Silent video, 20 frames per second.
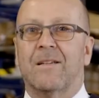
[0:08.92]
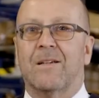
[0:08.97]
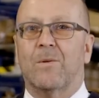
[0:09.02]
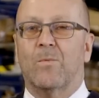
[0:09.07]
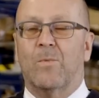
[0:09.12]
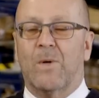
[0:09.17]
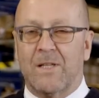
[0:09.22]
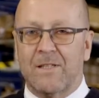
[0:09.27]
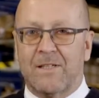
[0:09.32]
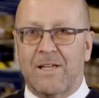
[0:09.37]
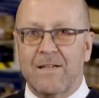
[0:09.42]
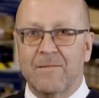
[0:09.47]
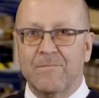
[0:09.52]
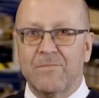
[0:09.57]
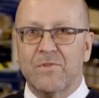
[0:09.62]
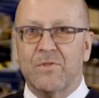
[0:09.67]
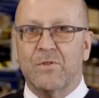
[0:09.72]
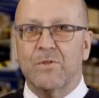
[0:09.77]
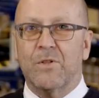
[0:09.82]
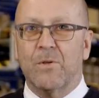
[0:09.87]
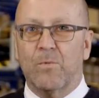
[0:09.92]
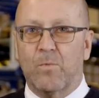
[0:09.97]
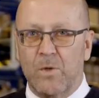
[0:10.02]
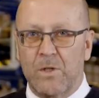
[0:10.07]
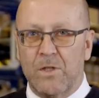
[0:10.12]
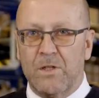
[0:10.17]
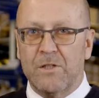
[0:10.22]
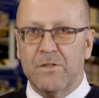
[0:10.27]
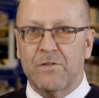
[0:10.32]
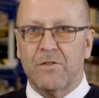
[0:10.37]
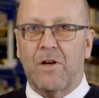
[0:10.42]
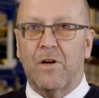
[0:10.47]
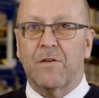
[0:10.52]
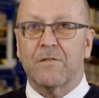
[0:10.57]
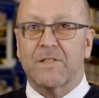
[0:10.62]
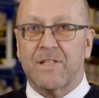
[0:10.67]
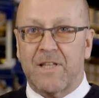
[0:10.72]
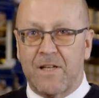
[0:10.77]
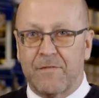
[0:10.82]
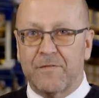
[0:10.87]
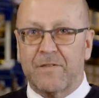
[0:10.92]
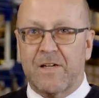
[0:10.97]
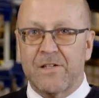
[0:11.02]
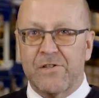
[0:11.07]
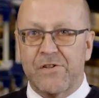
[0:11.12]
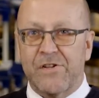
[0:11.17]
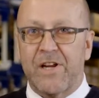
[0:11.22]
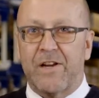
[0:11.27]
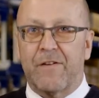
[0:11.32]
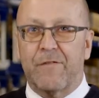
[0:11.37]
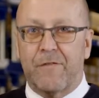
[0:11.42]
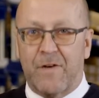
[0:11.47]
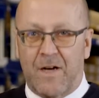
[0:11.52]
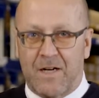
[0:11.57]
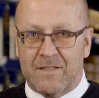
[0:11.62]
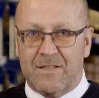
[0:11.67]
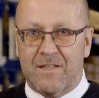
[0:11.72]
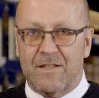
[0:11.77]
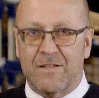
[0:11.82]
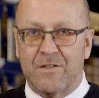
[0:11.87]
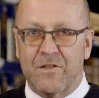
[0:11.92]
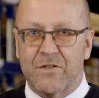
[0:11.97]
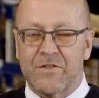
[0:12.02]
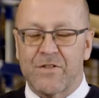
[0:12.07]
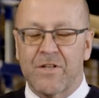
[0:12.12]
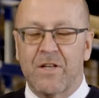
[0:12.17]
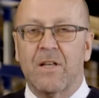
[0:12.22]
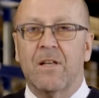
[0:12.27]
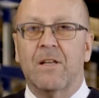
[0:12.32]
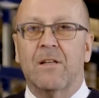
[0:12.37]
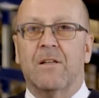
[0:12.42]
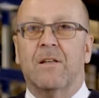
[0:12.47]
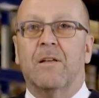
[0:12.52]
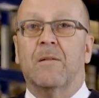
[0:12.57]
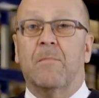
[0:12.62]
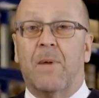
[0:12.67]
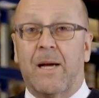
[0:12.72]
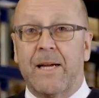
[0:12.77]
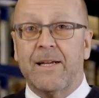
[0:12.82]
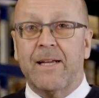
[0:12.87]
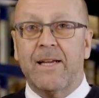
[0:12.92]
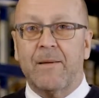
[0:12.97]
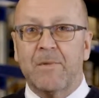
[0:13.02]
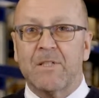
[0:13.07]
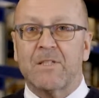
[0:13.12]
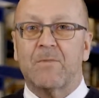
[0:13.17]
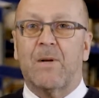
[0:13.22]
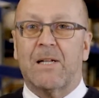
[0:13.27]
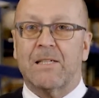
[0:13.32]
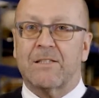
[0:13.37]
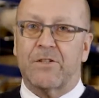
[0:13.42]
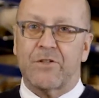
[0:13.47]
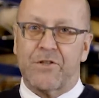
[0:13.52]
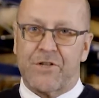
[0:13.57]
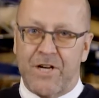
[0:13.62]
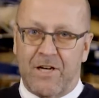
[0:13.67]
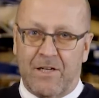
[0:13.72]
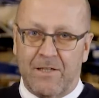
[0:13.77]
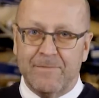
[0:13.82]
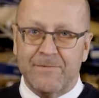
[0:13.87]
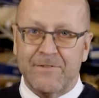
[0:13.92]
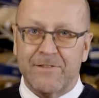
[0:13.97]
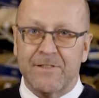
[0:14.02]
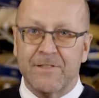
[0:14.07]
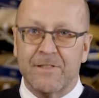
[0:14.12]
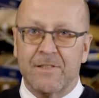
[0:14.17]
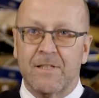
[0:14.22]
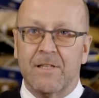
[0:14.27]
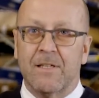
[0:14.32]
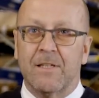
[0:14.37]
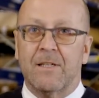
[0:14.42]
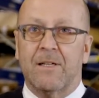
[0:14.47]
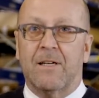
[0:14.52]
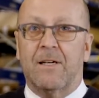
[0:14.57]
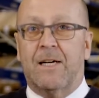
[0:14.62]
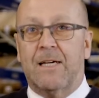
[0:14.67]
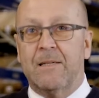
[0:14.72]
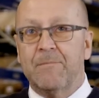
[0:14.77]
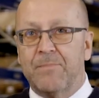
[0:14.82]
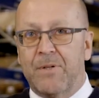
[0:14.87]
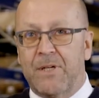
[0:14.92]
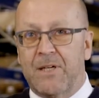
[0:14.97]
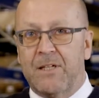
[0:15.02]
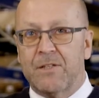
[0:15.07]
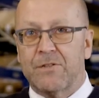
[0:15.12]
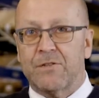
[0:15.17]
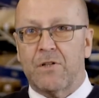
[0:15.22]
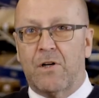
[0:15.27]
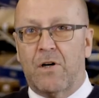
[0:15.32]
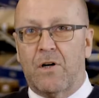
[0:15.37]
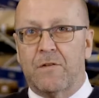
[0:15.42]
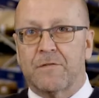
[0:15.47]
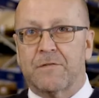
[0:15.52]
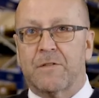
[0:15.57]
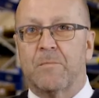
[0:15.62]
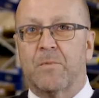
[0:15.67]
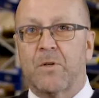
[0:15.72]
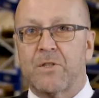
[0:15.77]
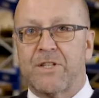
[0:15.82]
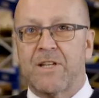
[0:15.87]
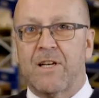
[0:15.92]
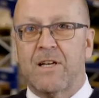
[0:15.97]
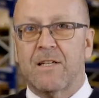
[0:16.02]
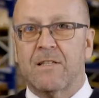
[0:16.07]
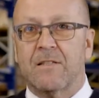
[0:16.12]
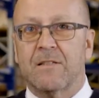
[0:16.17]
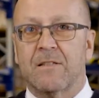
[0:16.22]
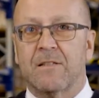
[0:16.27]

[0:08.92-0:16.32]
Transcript: Welcome to the world of self-clinching fasteners. My name is Walter Scharpf. I'm part of the Bossard